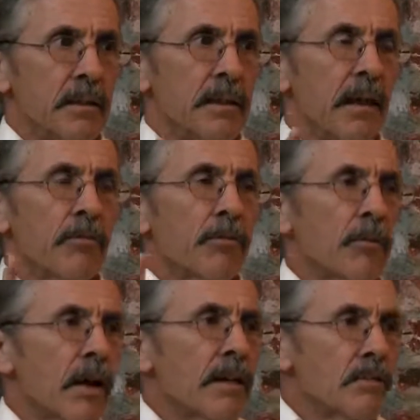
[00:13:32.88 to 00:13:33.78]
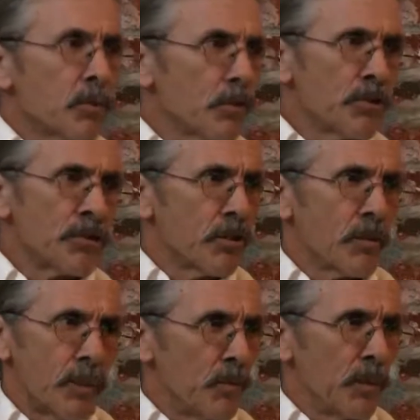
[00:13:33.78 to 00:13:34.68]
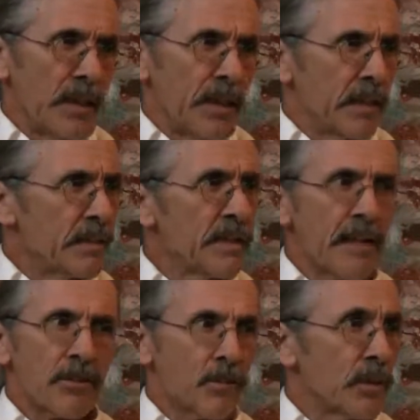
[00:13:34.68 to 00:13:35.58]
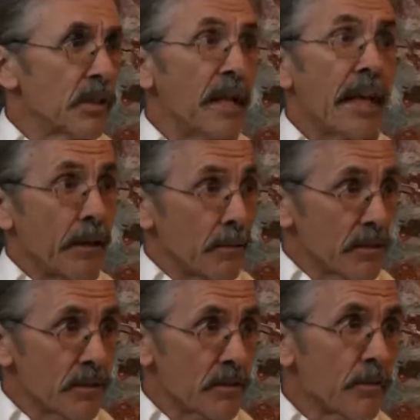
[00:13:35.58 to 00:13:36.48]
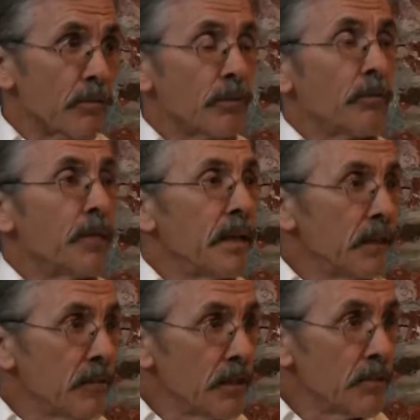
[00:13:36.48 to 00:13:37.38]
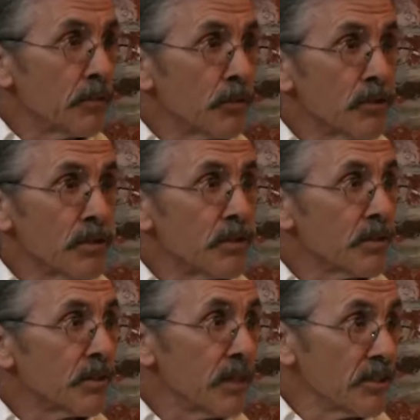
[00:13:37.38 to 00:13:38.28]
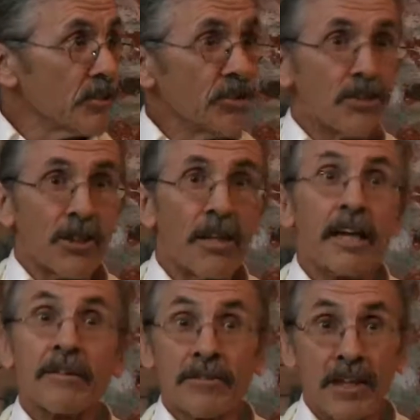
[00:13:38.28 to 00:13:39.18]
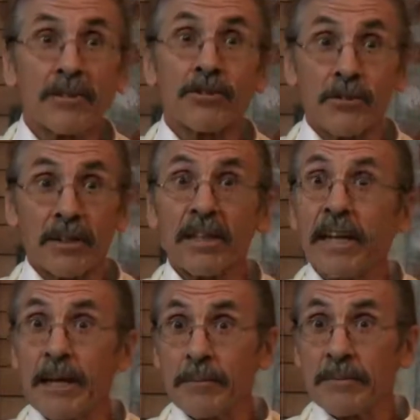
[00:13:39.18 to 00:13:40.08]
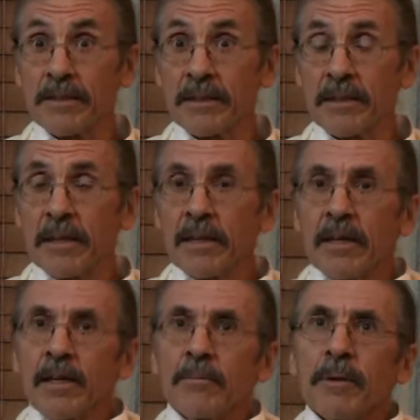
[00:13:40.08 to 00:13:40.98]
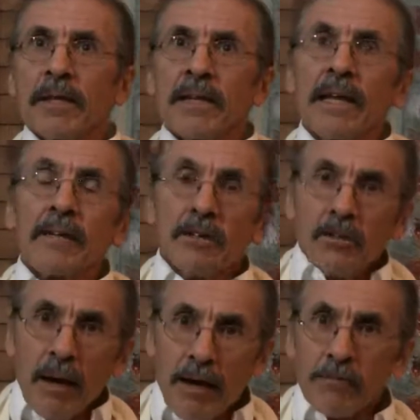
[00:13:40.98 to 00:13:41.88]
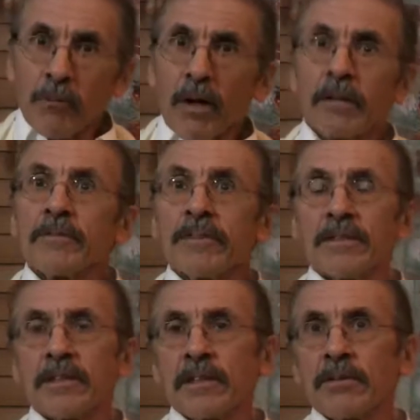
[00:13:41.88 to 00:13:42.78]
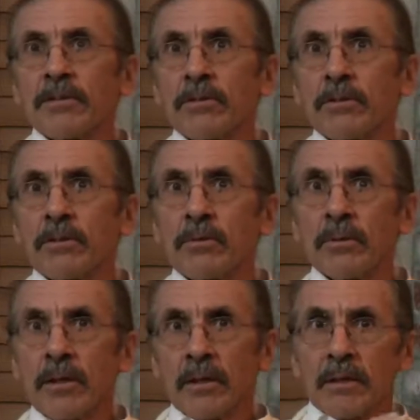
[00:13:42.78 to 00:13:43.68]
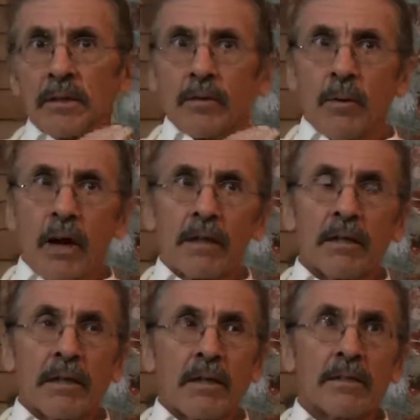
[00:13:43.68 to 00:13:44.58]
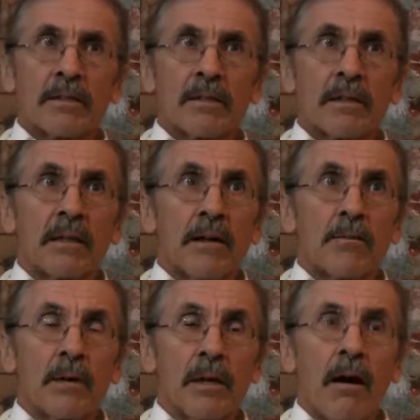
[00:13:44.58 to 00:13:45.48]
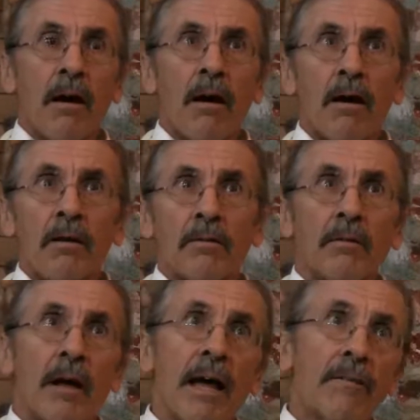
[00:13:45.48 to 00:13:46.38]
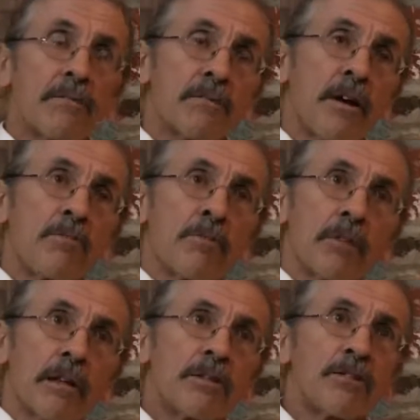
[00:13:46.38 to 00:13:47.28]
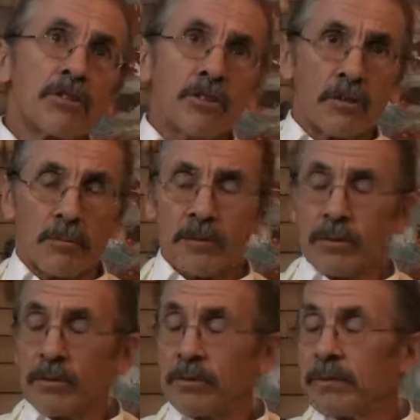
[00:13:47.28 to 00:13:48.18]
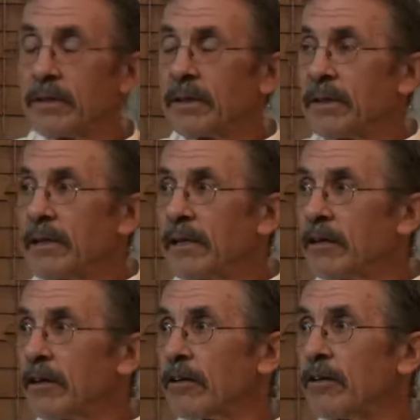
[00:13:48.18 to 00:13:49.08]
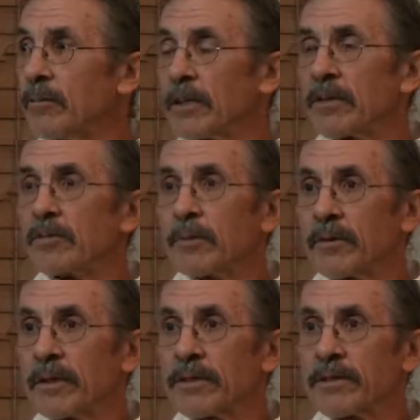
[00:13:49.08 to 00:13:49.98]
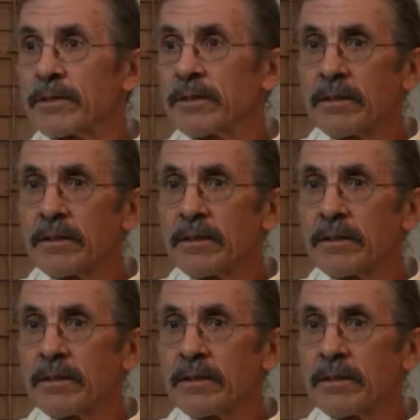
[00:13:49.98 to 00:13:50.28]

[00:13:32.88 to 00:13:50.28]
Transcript: Now for us, we're just going to be reading Sanskrit names, so for many of these verses, it's just a lot of Sanskrit names. But they do have relevancy to qualities that we all have some relationship to in our human experience.